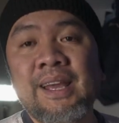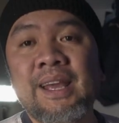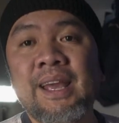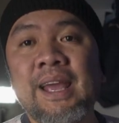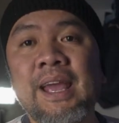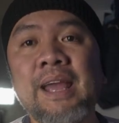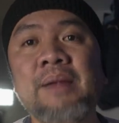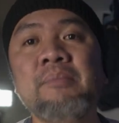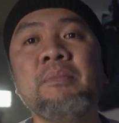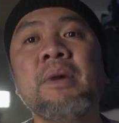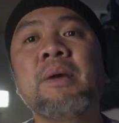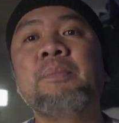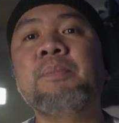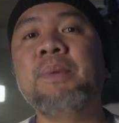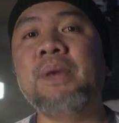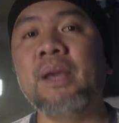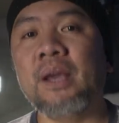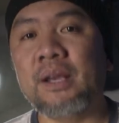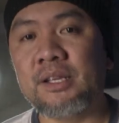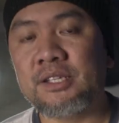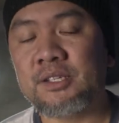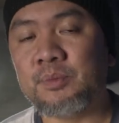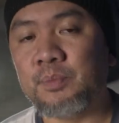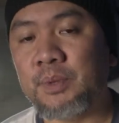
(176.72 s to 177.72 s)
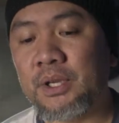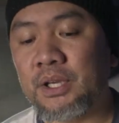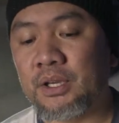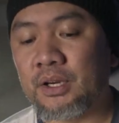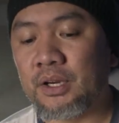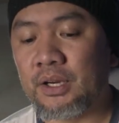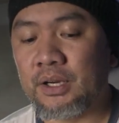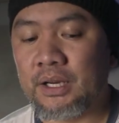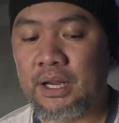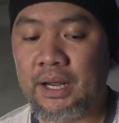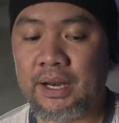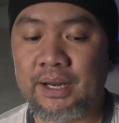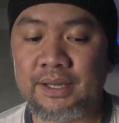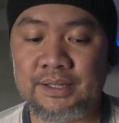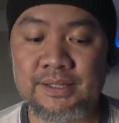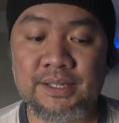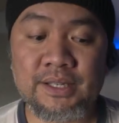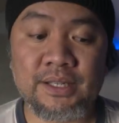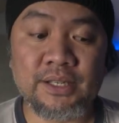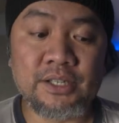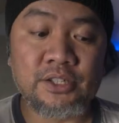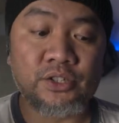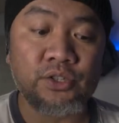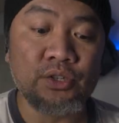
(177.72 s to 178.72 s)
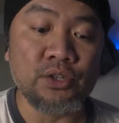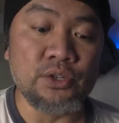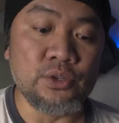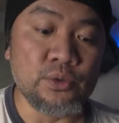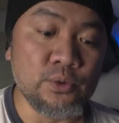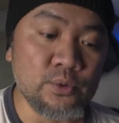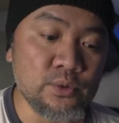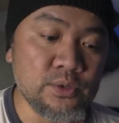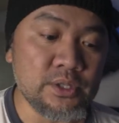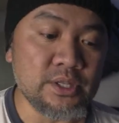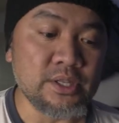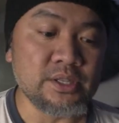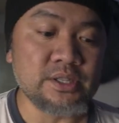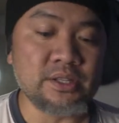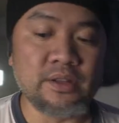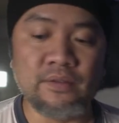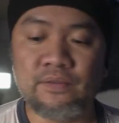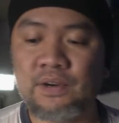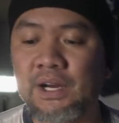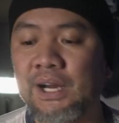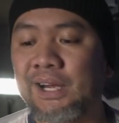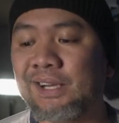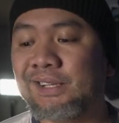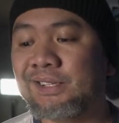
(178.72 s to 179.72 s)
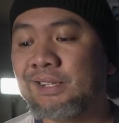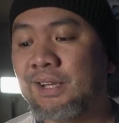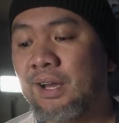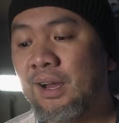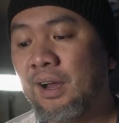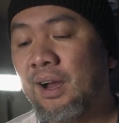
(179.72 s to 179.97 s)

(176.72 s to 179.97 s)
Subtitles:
and my PA speaker that I intended to use this device